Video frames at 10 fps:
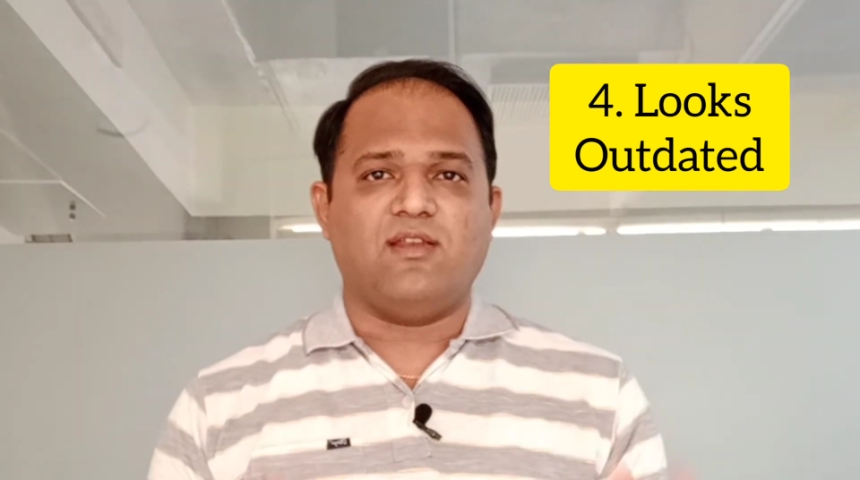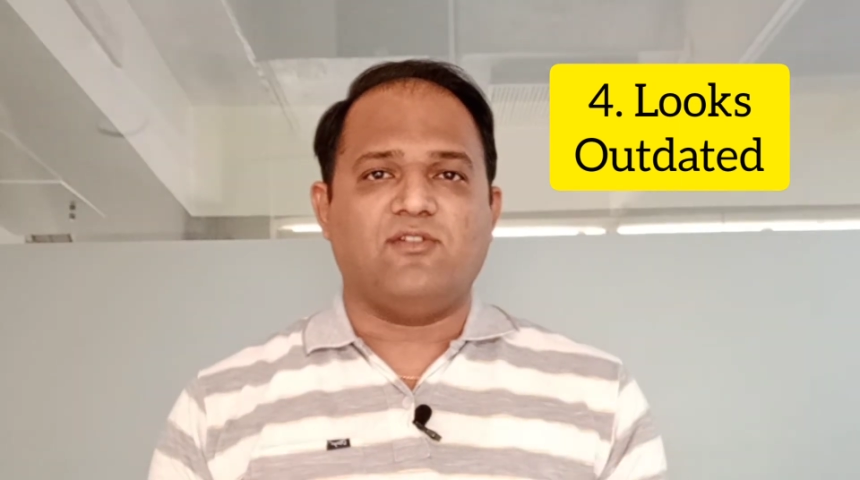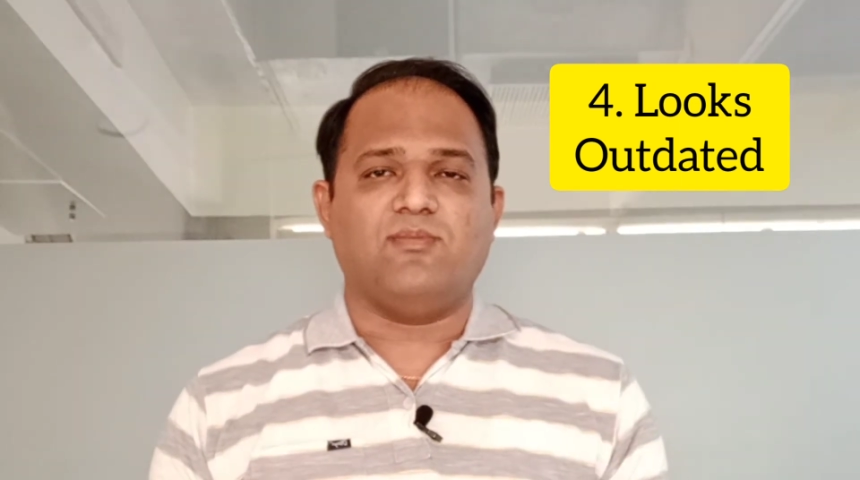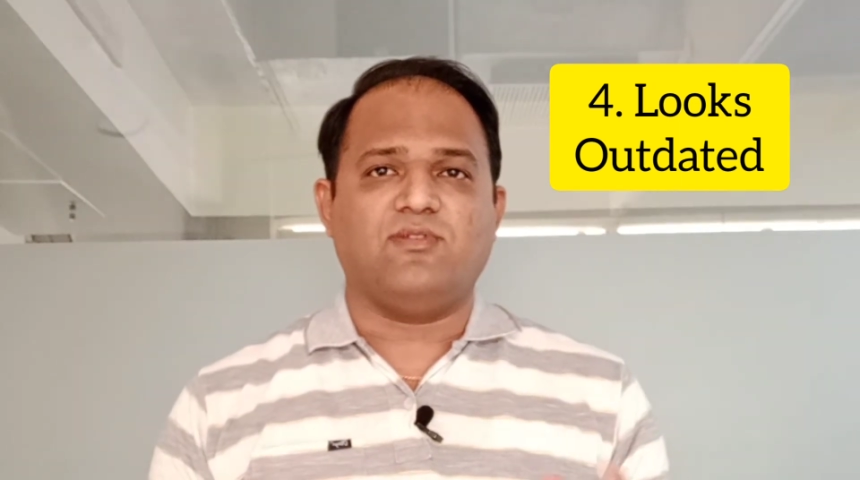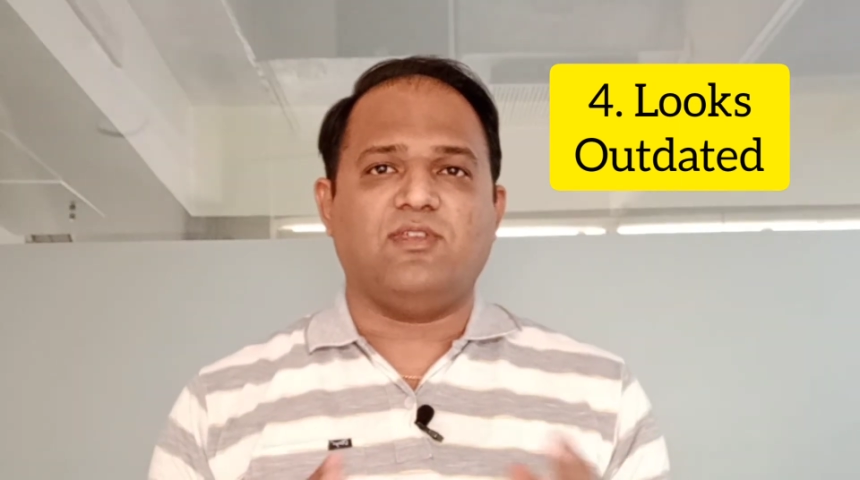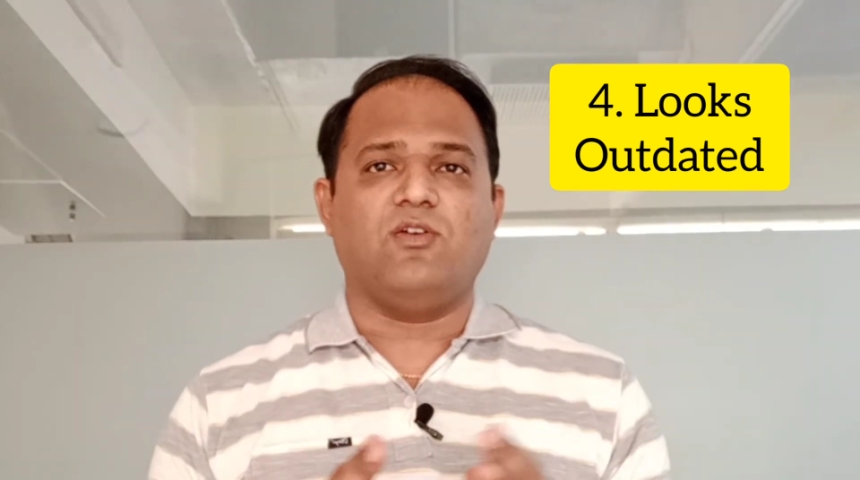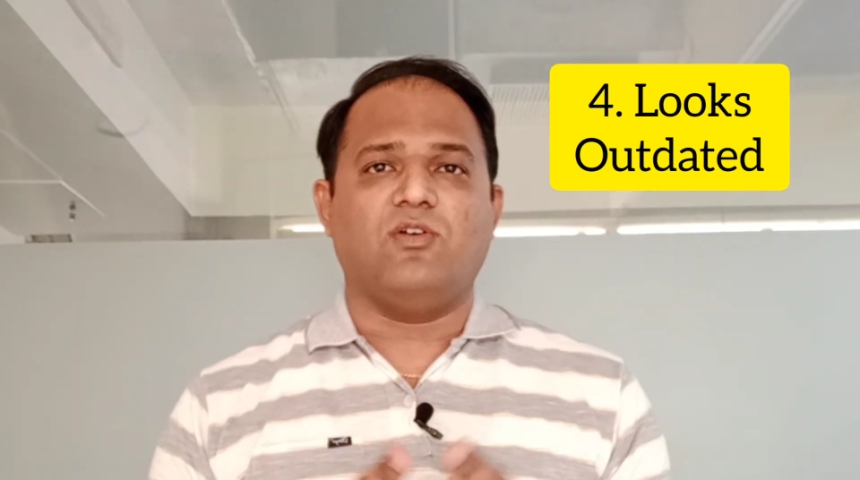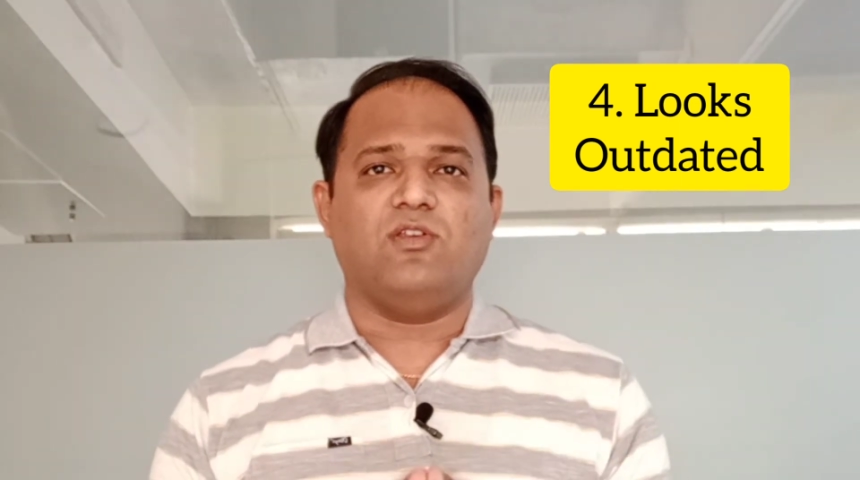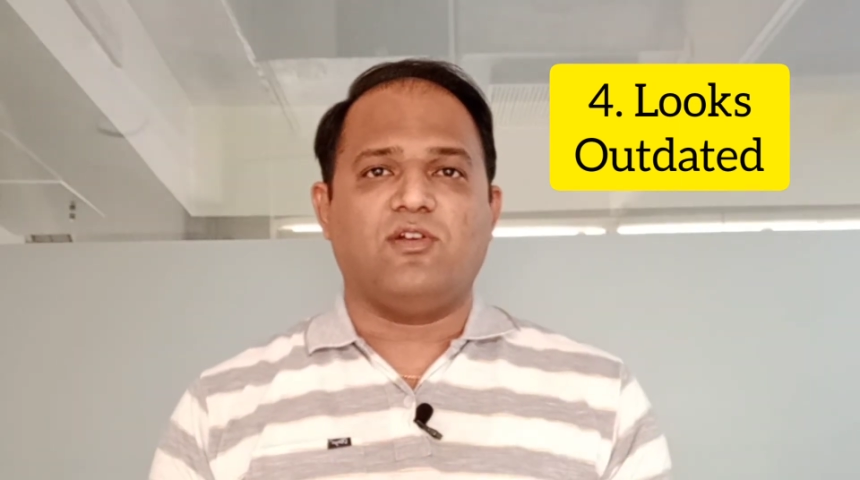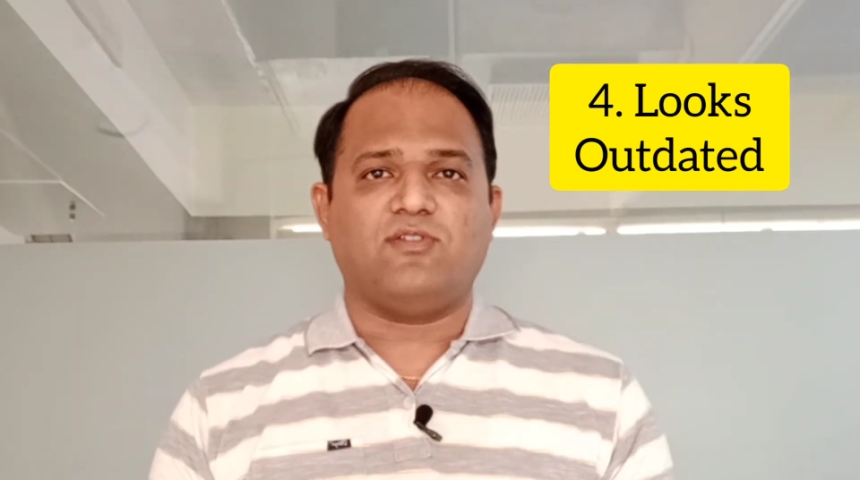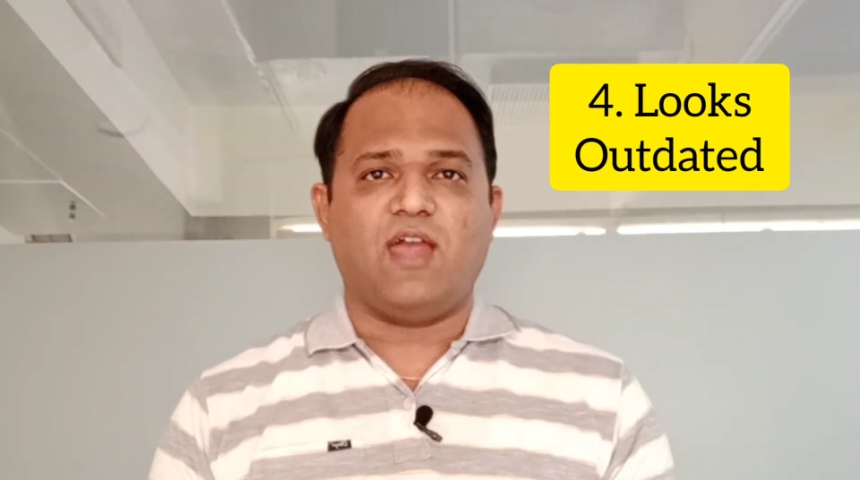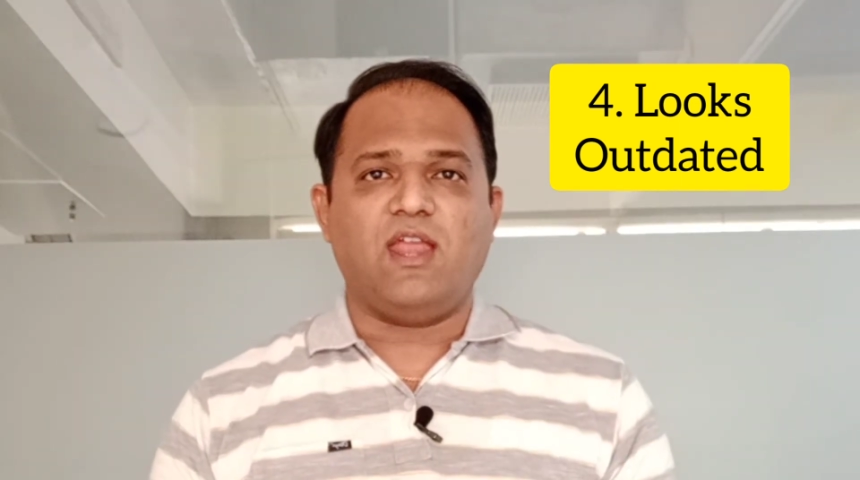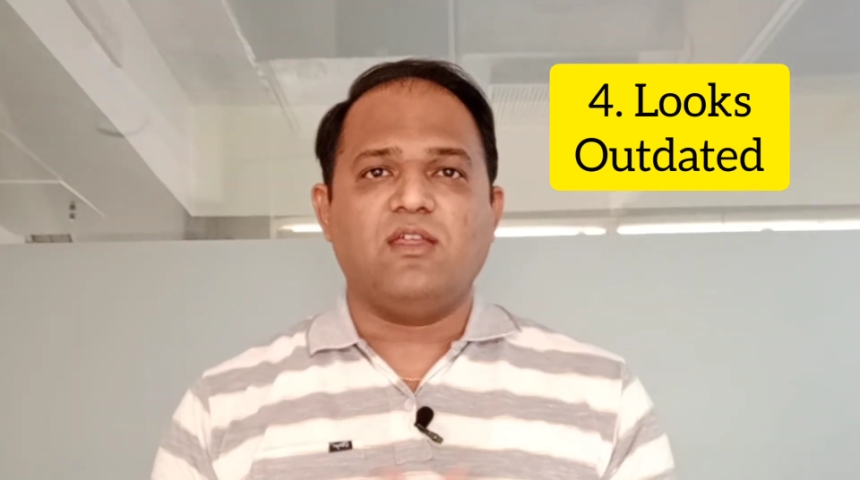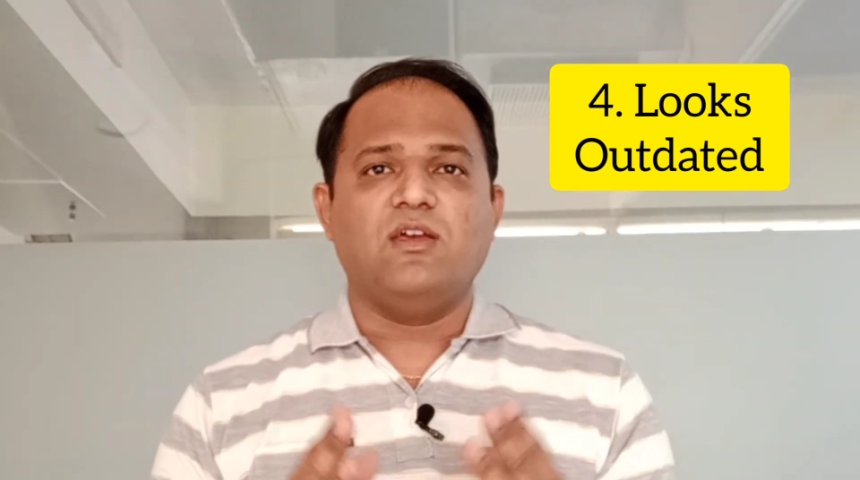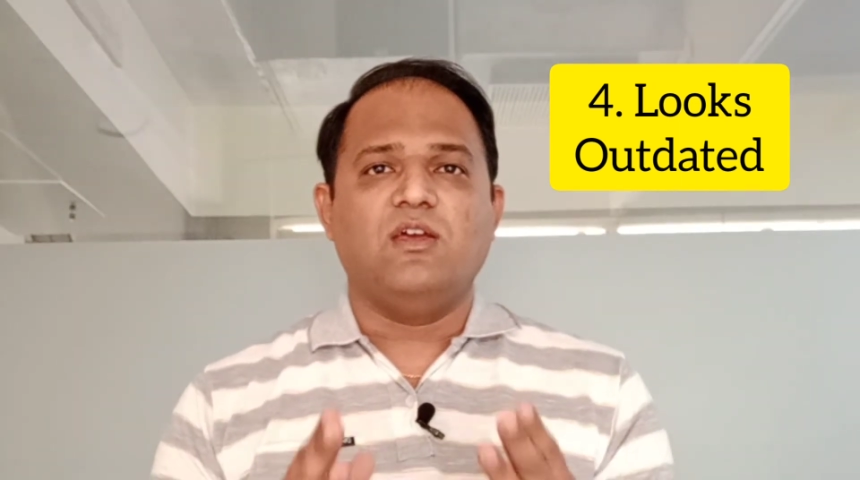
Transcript: it's missing on your site,